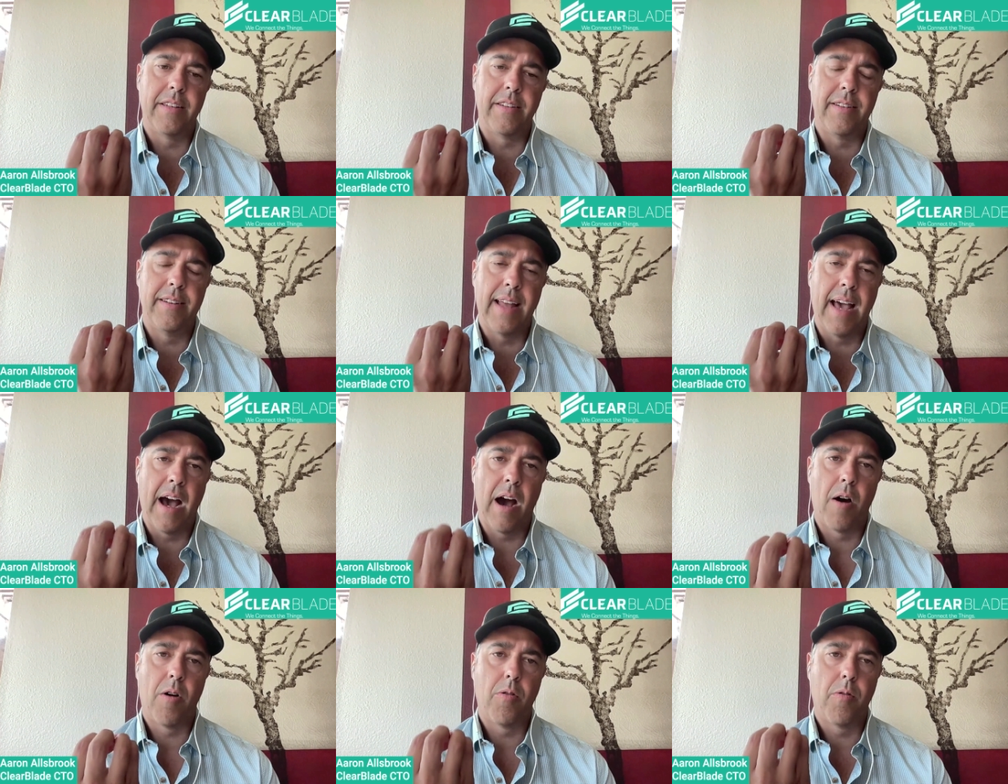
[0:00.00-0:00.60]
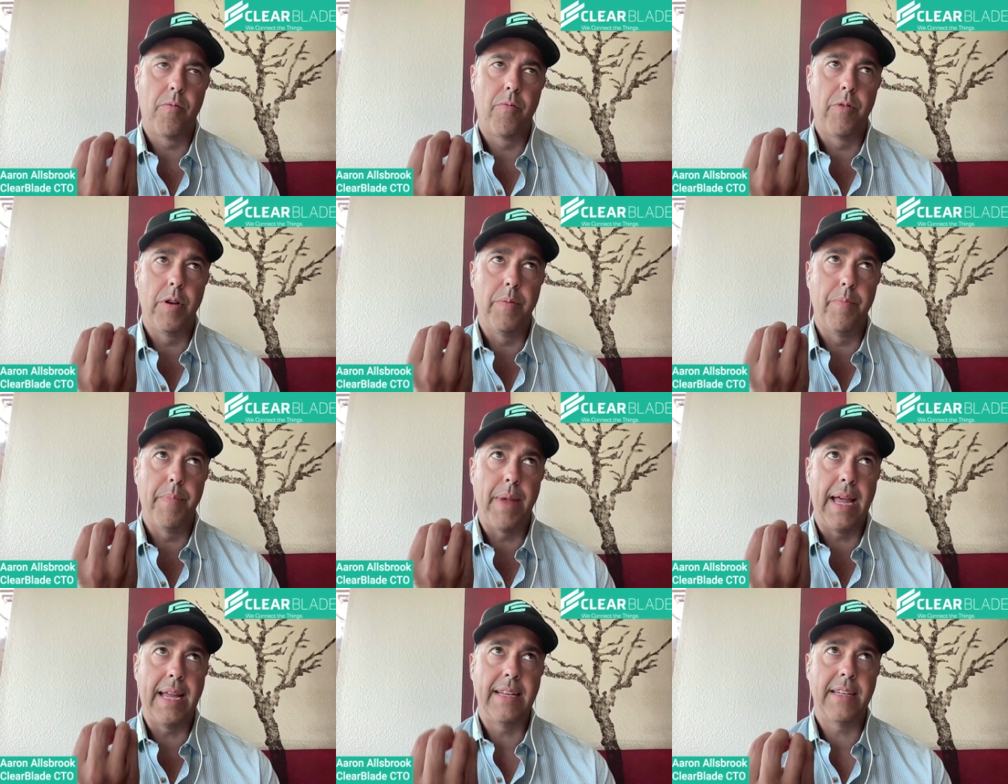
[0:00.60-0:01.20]

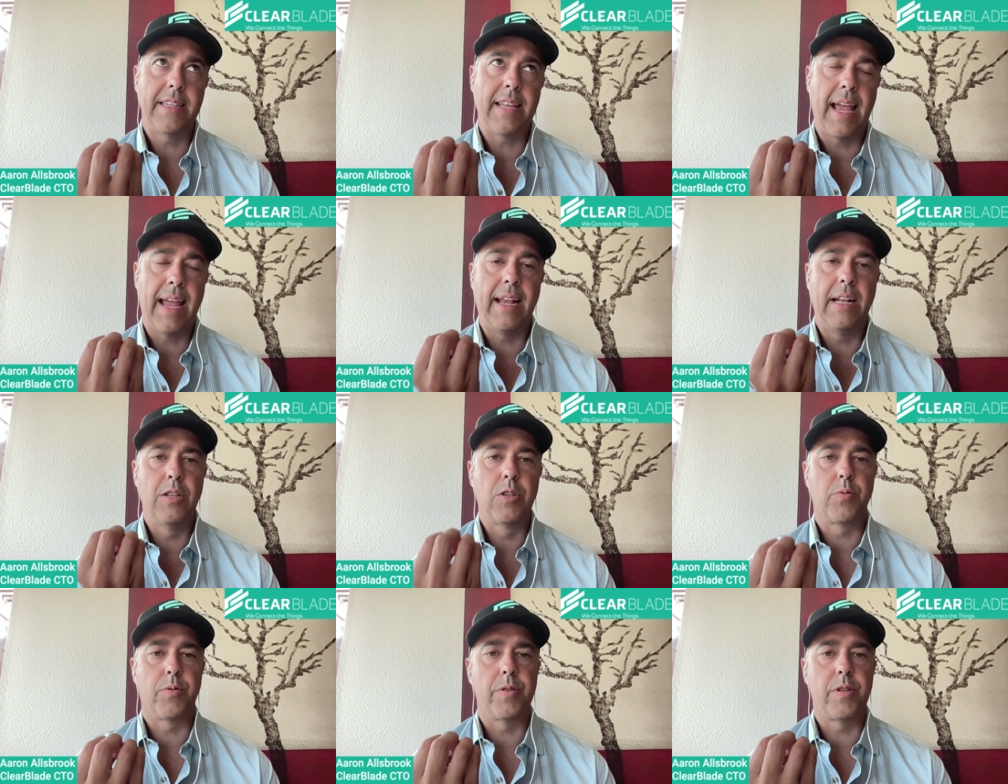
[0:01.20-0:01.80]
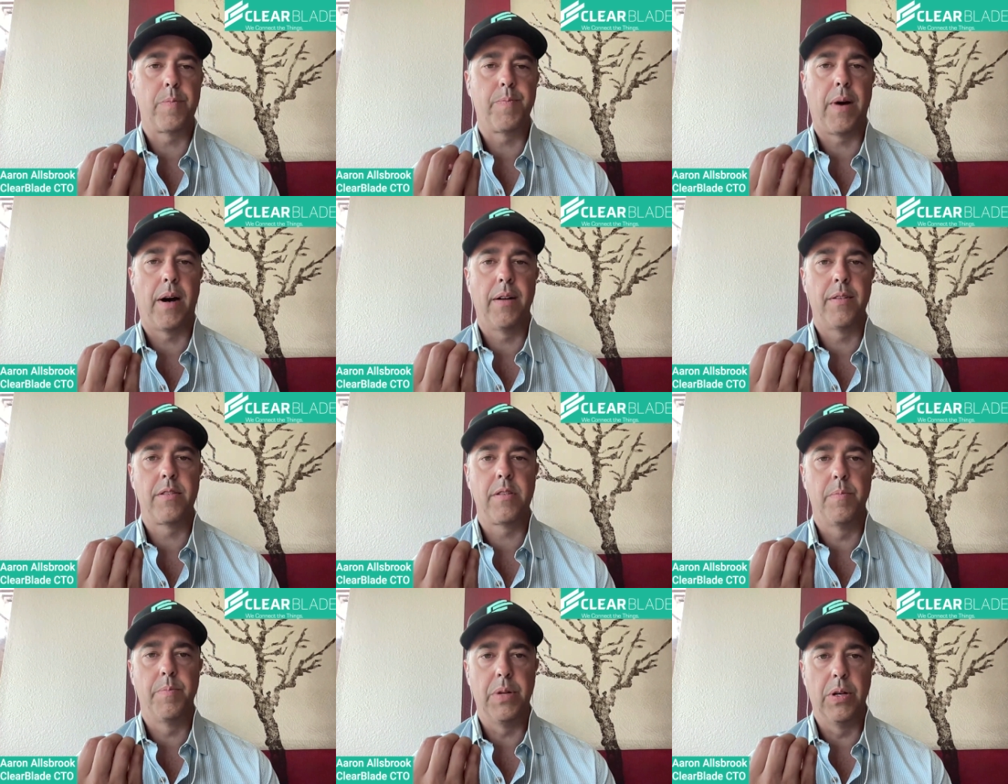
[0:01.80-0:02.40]
maintains
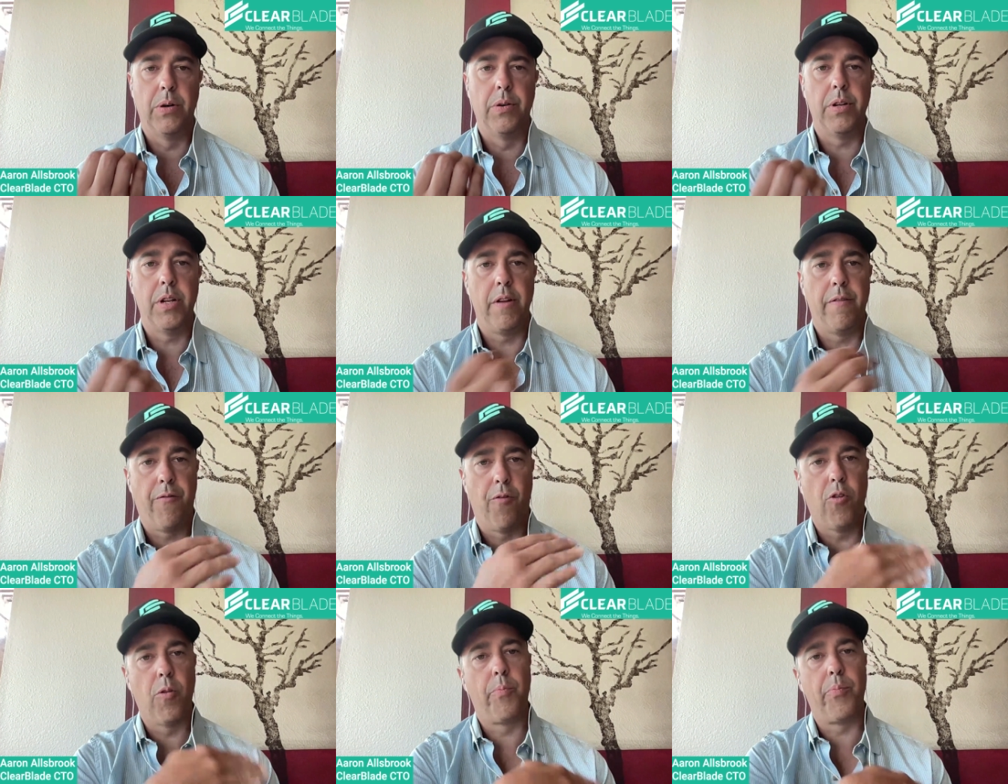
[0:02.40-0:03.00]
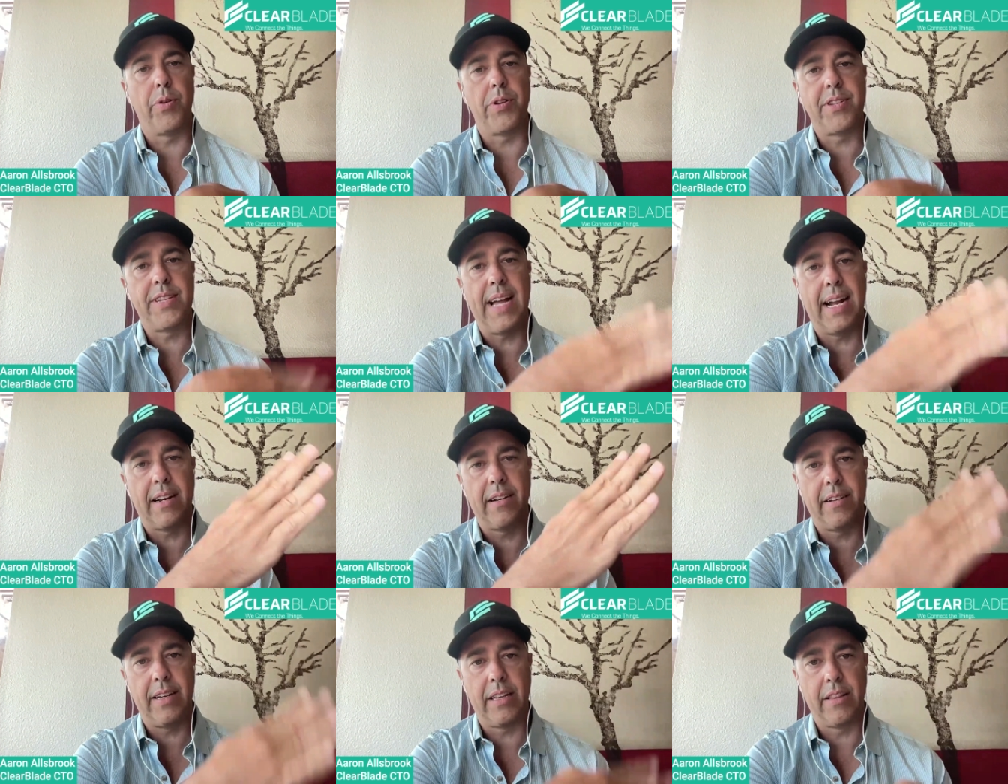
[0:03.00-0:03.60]
responsibility for
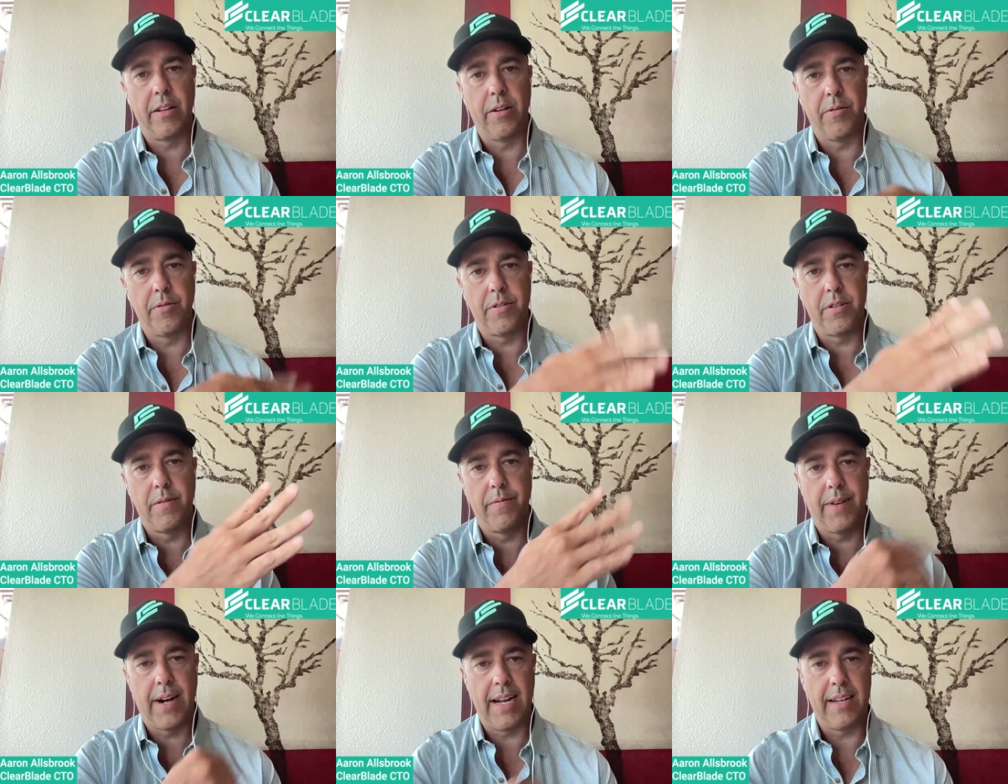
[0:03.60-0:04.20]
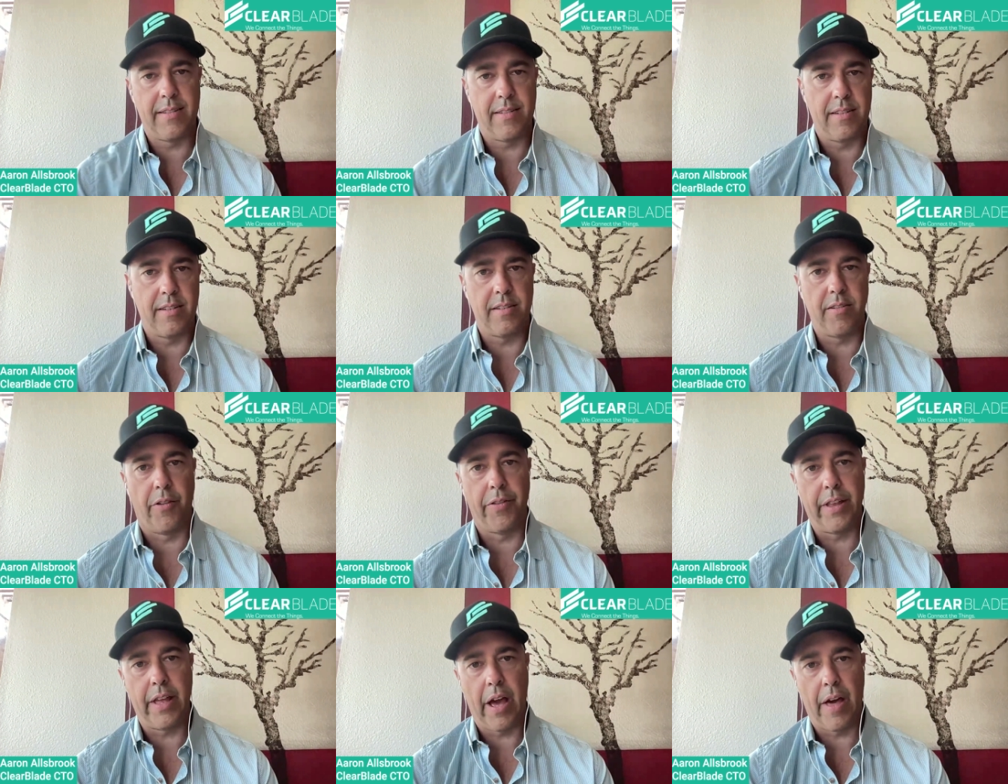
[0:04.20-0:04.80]
protecting those devices
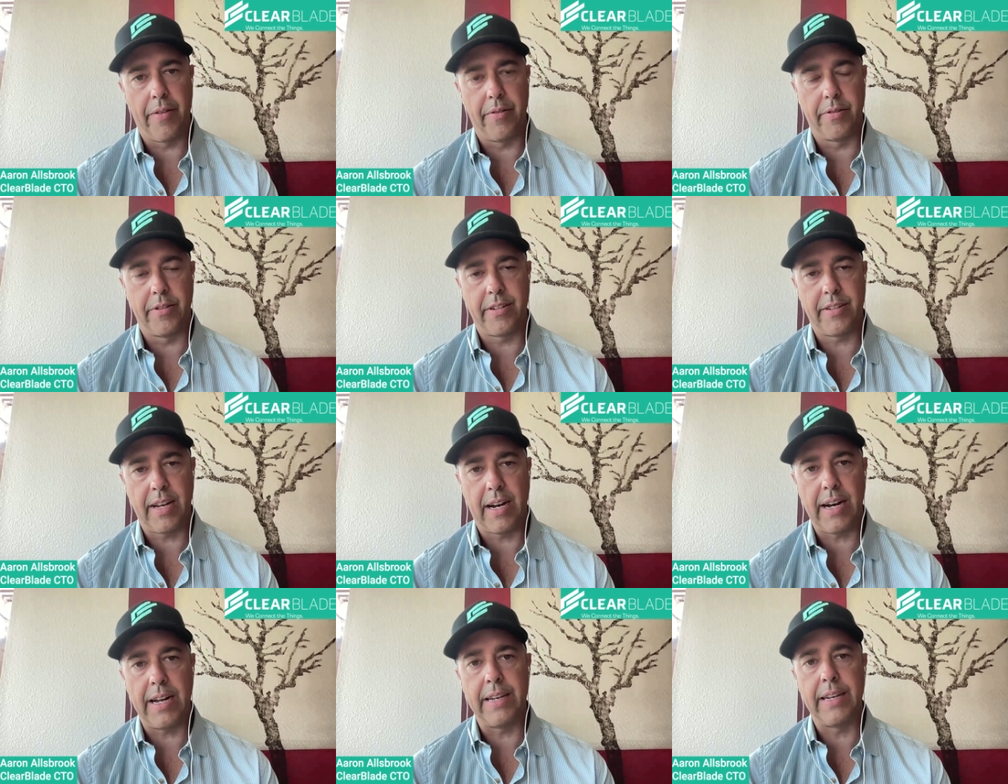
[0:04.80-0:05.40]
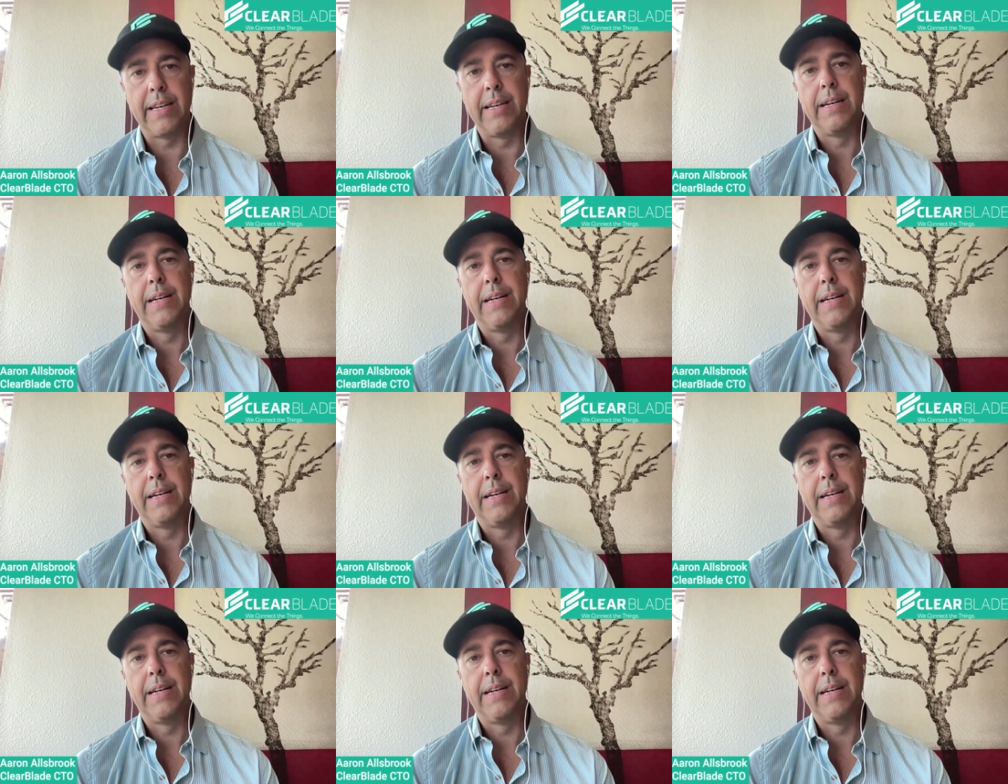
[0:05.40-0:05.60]
on the other side.